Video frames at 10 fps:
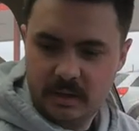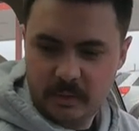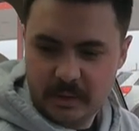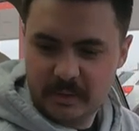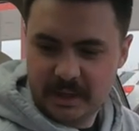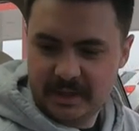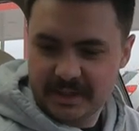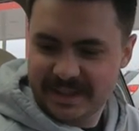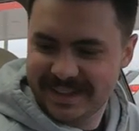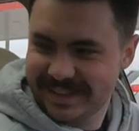where do you want to
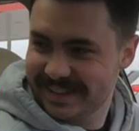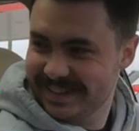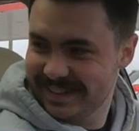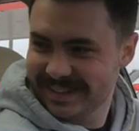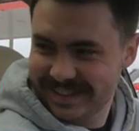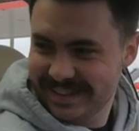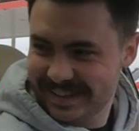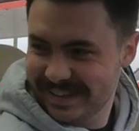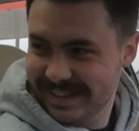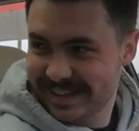eat?
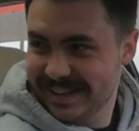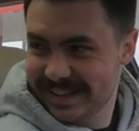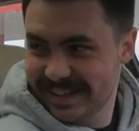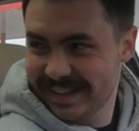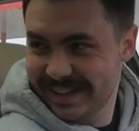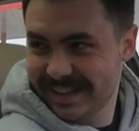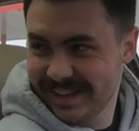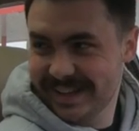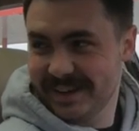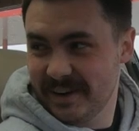Shit, I don't care, dude.
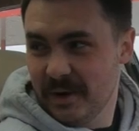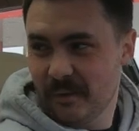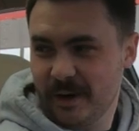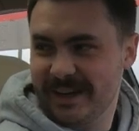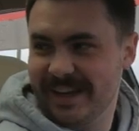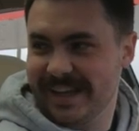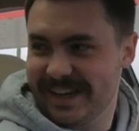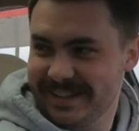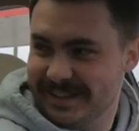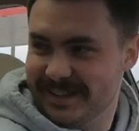Where can I
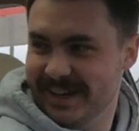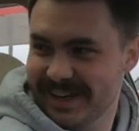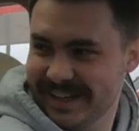get into?